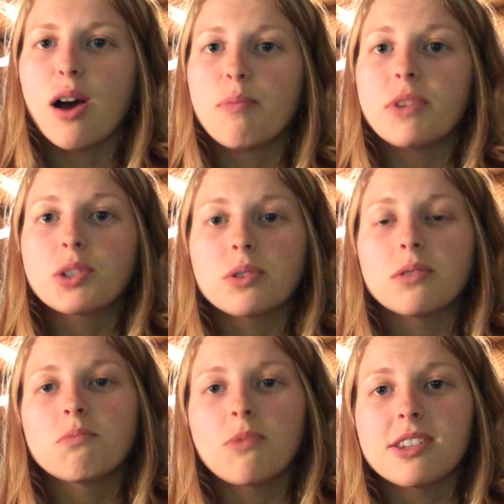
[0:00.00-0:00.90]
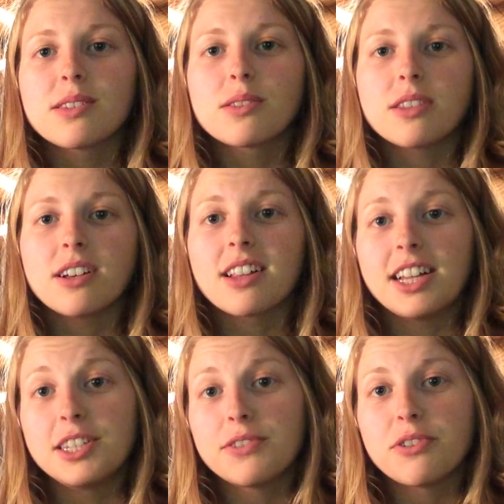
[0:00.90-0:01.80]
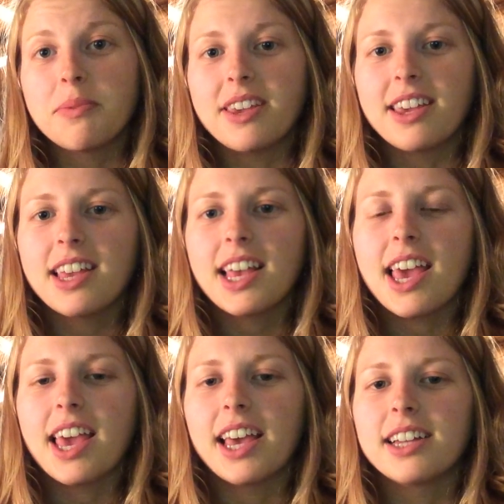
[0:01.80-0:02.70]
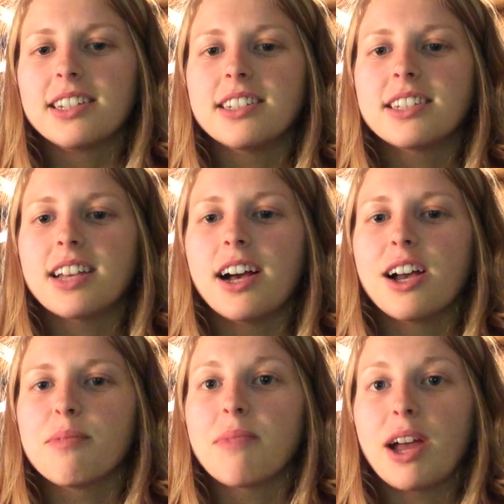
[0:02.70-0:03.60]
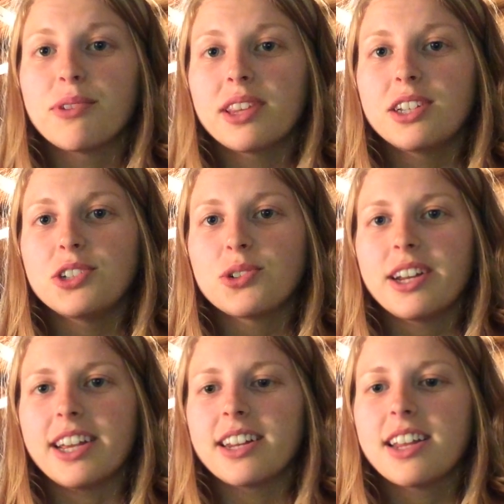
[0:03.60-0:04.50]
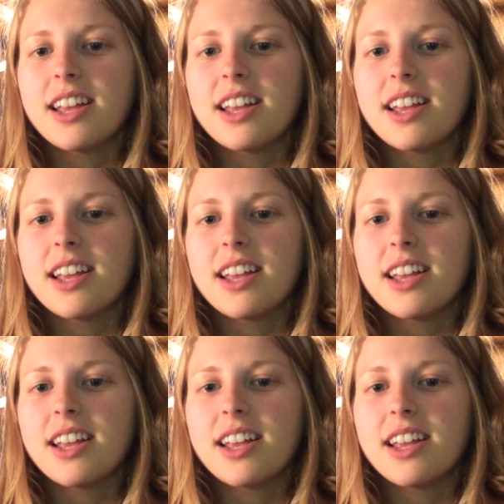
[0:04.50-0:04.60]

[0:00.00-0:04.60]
this one was the cleanse for me, and I really enjoyed it.